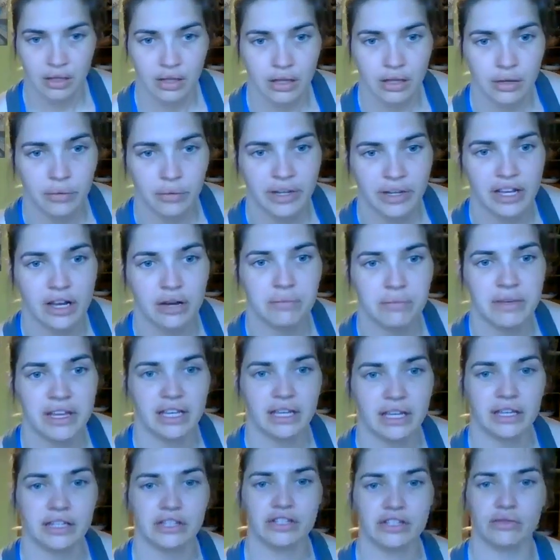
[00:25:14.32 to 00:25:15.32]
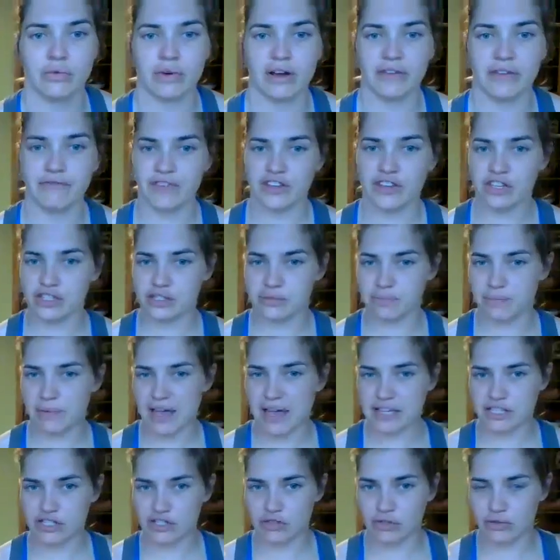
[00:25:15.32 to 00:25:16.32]
Here we go, Megan. Do what feels
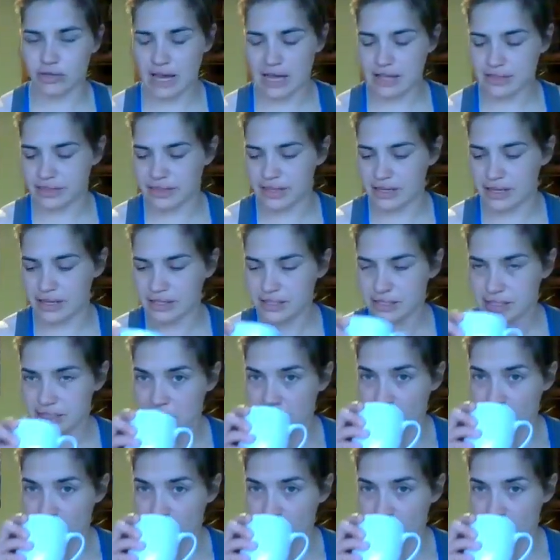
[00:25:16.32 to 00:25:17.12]
best. You got this.